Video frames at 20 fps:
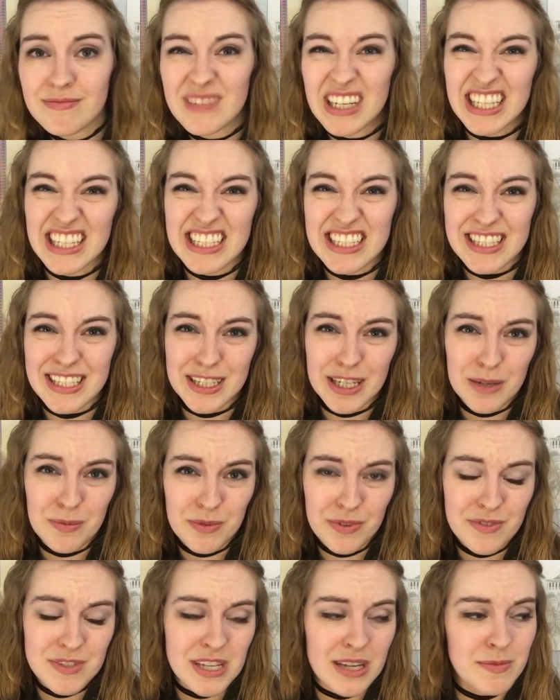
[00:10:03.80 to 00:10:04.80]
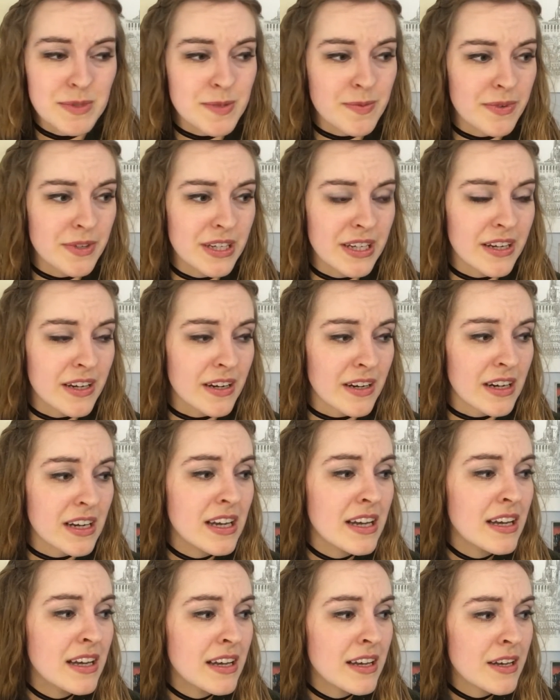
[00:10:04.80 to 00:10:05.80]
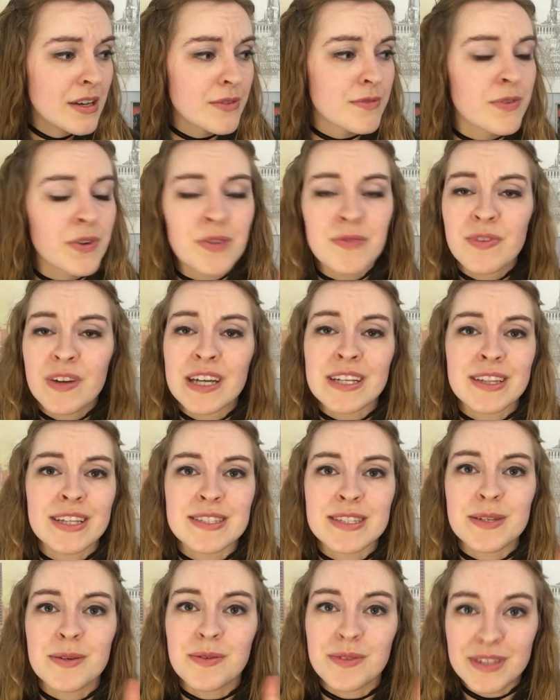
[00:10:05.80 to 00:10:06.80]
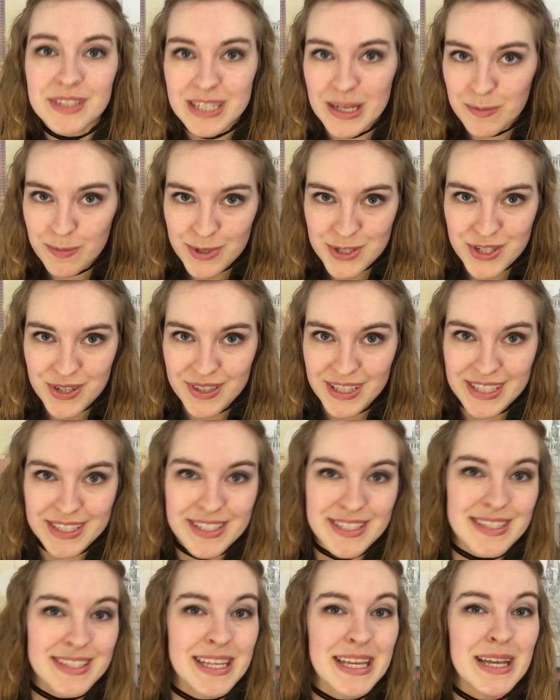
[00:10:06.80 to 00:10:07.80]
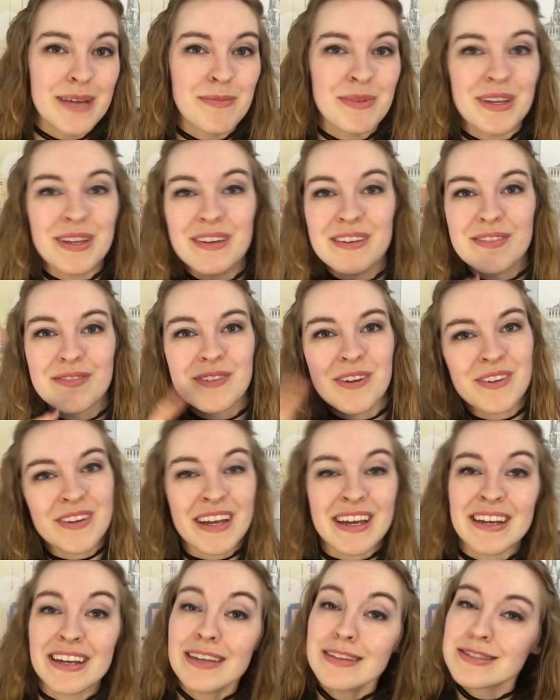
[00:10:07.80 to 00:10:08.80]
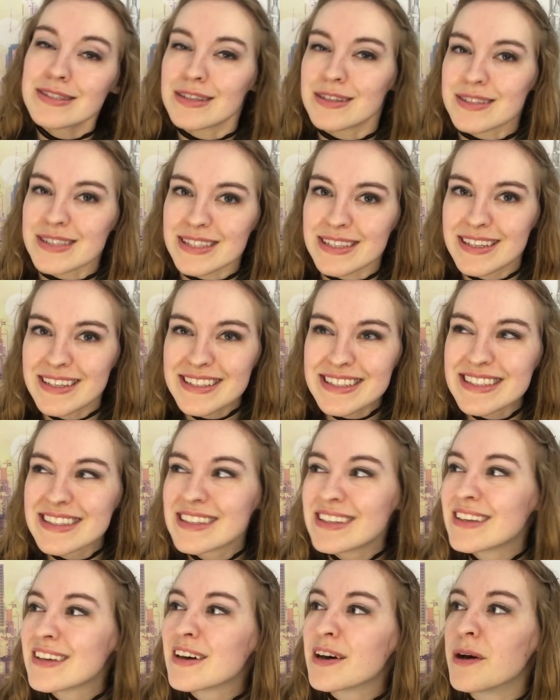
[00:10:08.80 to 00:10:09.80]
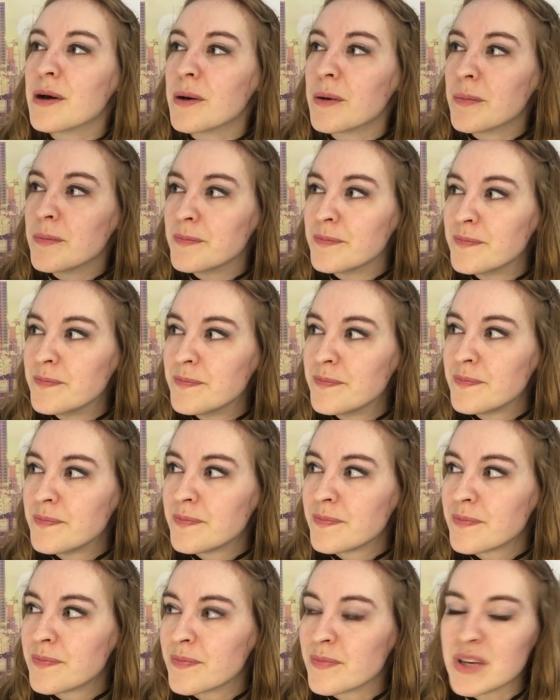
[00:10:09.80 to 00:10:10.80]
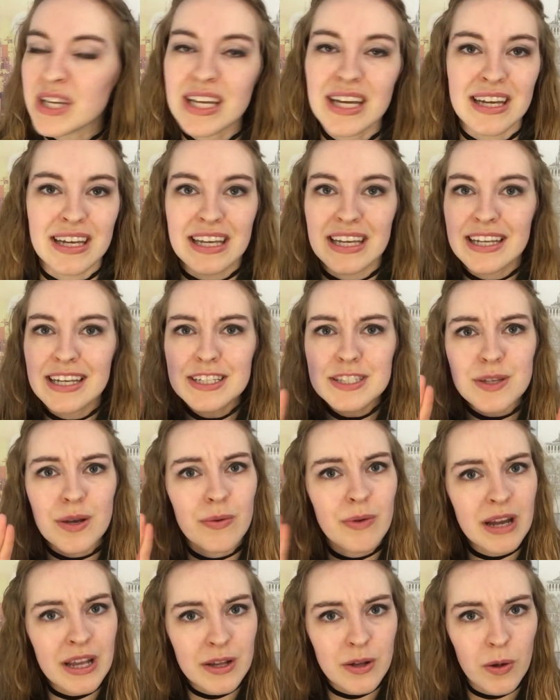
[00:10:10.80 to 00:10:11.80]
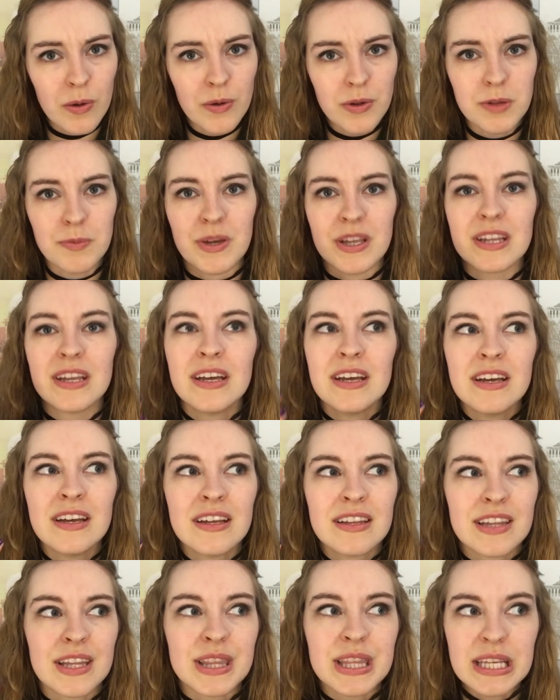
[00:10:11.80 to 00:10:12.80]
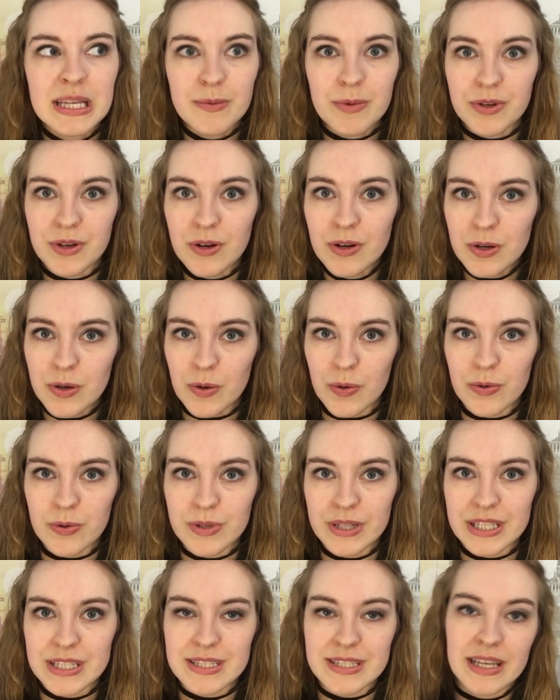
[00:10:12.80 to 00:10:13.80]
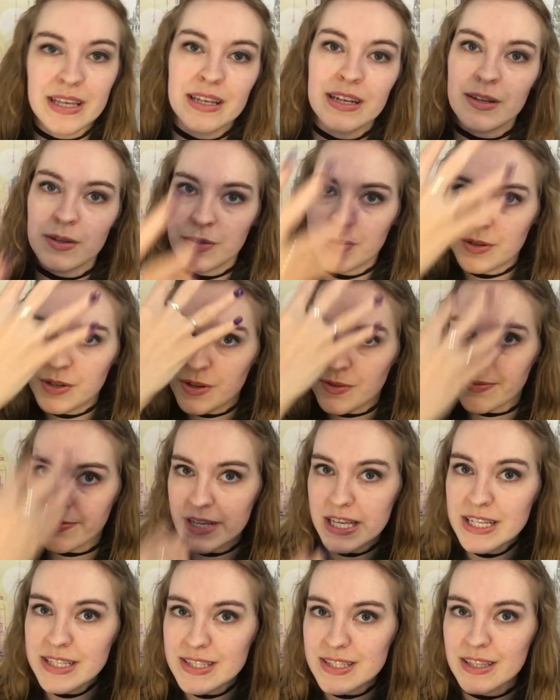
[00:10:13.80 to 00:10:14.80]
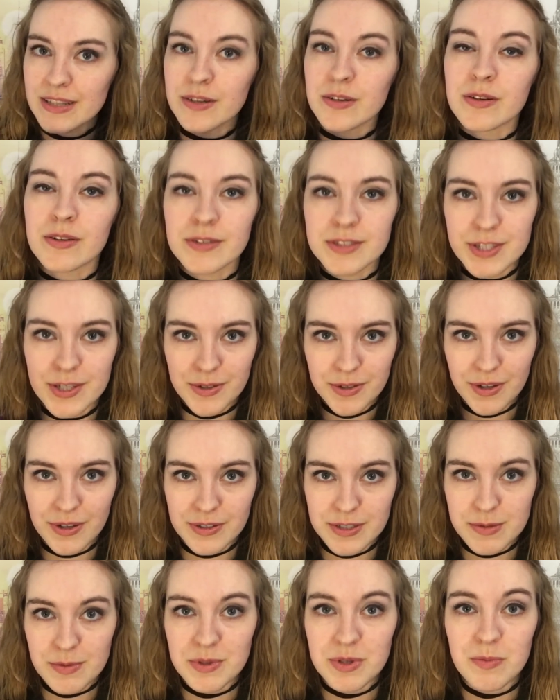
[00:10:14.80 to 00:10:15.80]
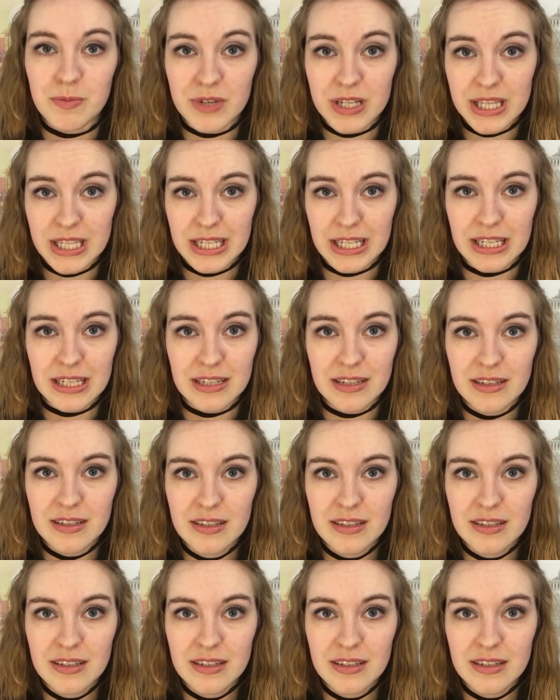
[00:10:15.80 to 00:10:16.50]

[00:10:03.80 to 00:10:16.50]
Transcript: at least a couple of times per year. Fun fact, that's the only temperature that's the same in Fahrenheit, not Celsius. But yeah, it gets quite cold, but the thing about our cold is that it'll hurt your face and it hurts your lungs when you breathe it in.